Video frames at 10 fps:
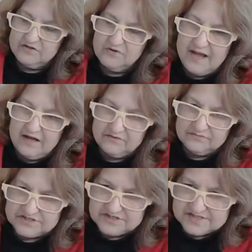glue out,
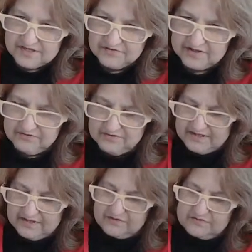which is the only glue I
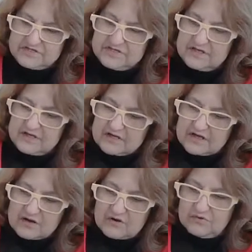use
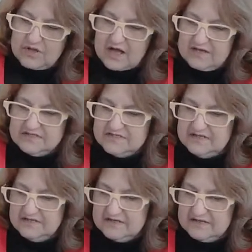a whole lot.
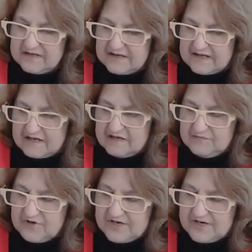And I am